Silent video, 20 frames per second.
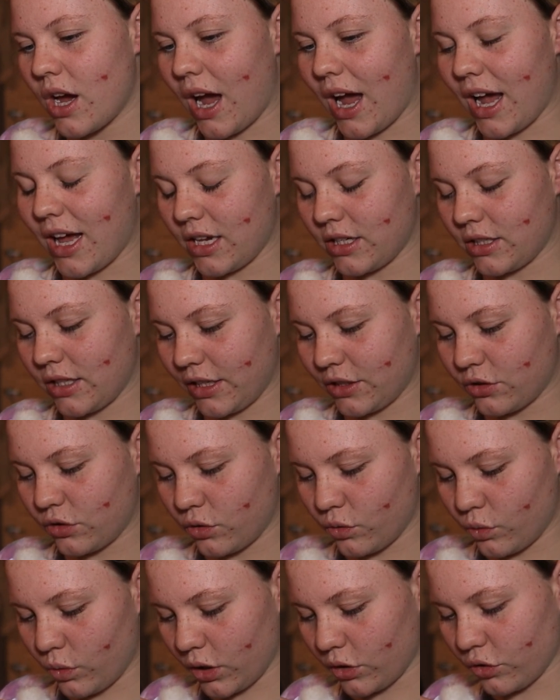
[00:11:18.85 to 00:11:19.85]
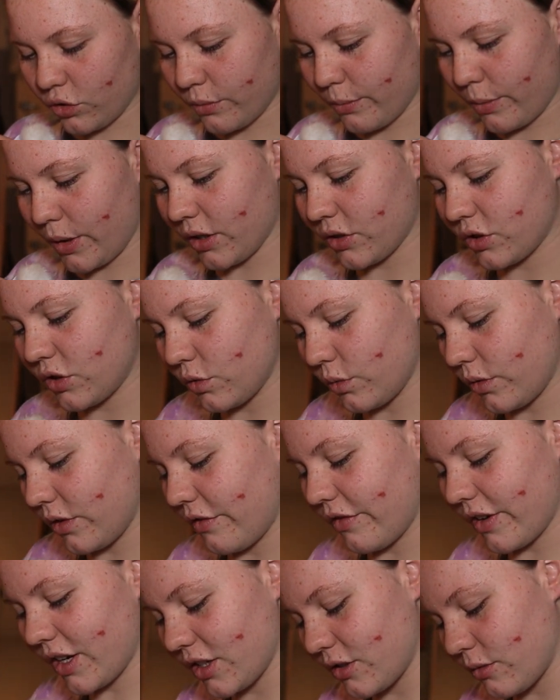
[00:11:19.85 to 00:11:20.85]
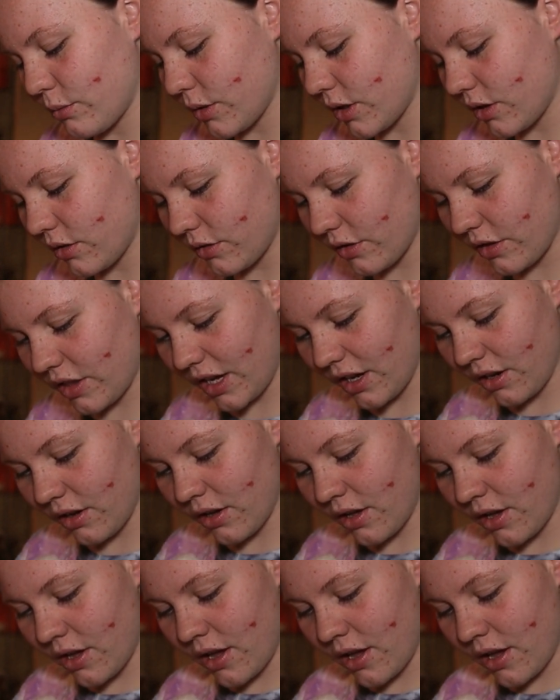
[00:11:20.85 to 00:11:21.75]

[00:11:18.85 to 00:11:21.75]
I had like $200 to investment thing,